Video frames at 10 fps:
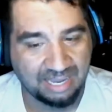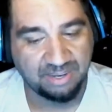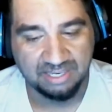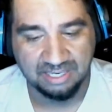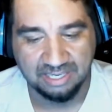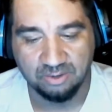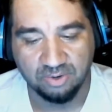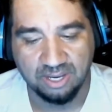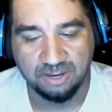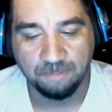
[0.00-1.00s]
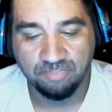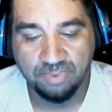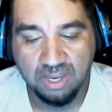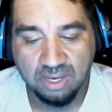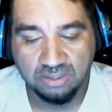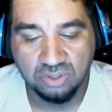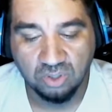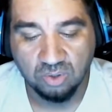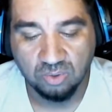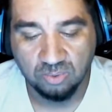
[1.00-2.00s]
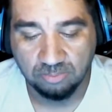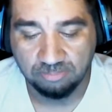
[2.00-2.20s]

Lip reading: gaming league, okay? So